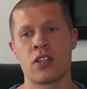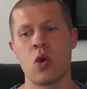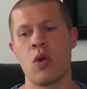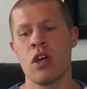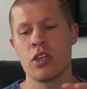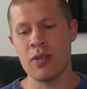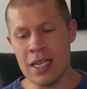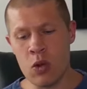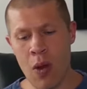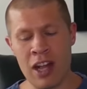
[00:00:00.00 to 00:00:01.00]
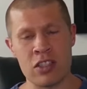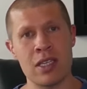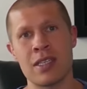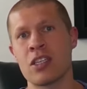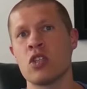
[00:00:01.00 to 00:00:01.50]
So you need to watch
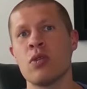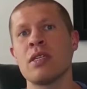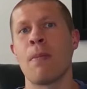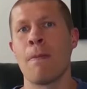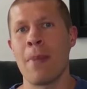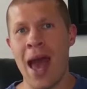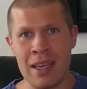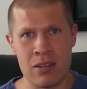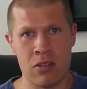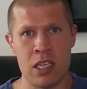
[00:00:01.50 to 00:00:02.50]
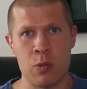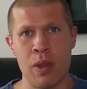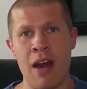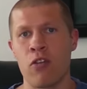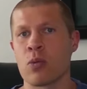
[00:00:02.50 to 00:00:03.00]
these things. You need to master these
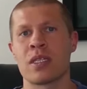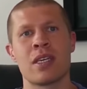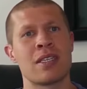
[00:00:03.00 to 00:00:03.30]
platforms,